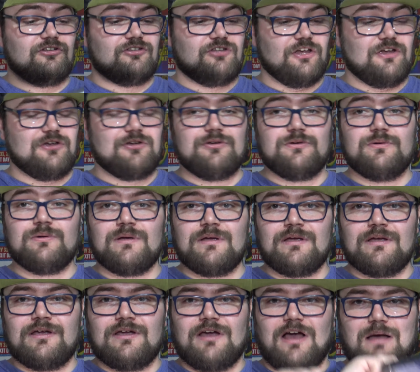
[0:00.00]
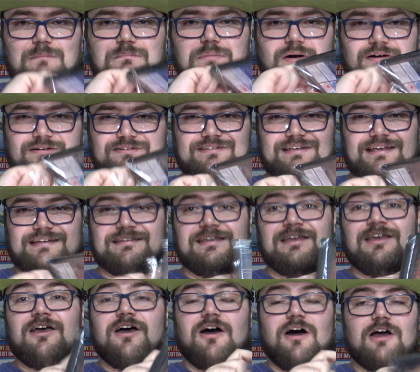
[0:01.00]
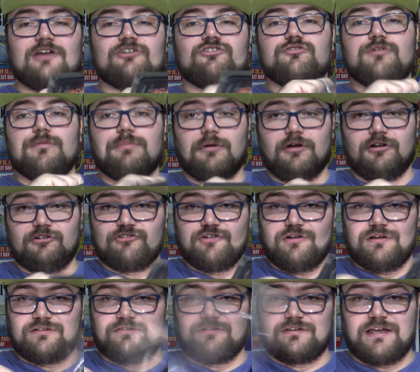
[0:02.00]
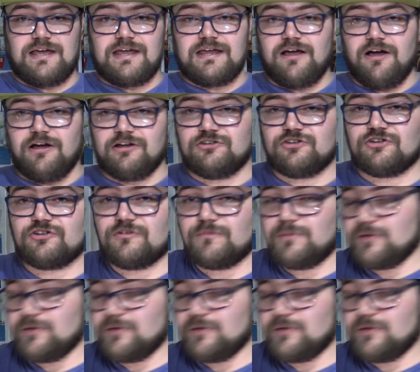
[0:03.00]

to unbox it. I do apologise, okay? I do